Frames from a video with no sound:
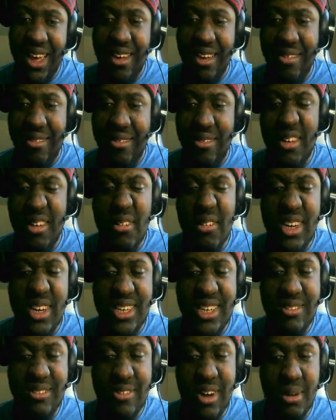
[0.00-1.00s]
what would
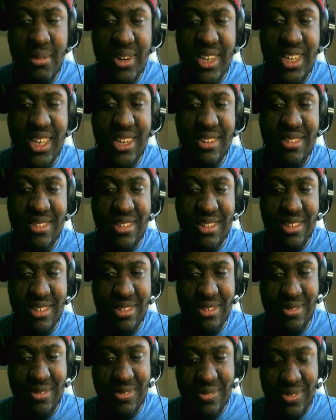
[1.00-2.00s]
what would you do?